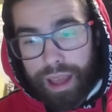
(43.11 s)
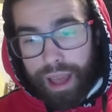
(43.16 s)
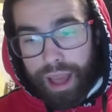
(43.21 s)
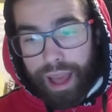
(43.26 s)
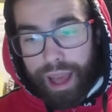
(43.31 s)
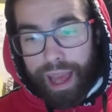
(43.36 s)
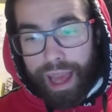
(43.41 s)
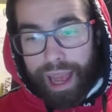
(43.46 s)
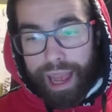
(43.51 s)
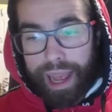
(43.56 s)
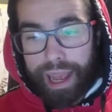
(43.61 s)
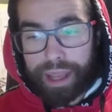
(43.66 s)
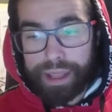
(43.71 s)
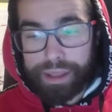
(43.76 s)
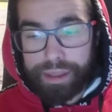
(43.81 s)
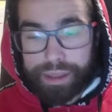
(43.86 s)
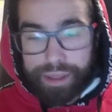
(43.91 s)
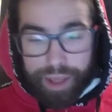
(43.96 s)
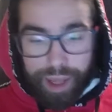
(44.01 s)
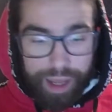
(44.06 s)

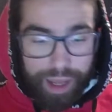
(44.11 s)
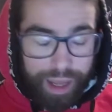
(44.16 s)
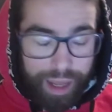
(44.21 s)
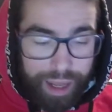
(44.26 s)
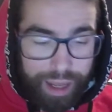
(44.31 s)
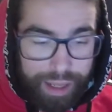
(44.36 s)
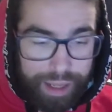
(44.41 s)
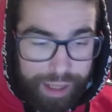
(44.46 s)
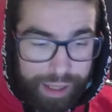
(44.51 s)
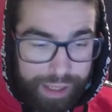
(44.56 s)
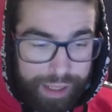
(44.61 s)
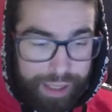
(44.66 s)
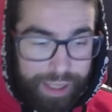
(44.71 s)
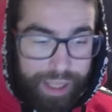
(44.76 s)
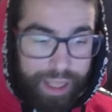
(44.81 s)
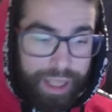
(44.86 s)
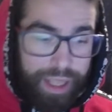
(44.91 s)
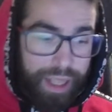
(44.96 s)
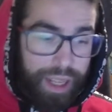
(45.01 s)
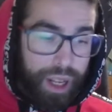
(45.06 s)
and uh,
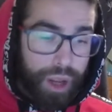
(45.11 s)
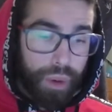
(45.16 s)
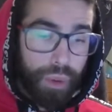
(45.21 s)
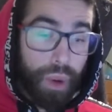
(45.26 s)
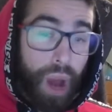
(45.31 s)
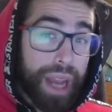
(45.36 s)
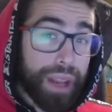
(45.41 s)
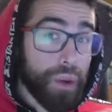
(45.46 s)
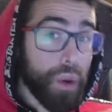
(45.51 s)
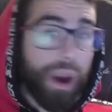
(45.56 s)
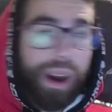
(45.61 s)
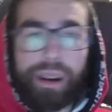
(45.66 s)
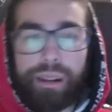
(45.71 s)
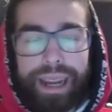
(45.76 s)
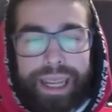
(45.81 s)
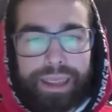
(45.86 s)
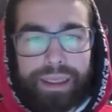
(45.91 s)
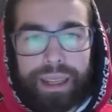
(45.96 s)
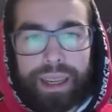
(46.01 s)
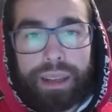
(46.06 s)
when you are
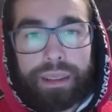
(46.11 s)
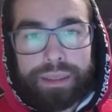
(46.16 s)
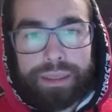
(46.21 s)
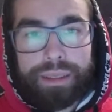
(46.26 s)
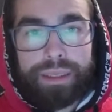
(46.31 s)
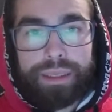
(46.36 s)
ready,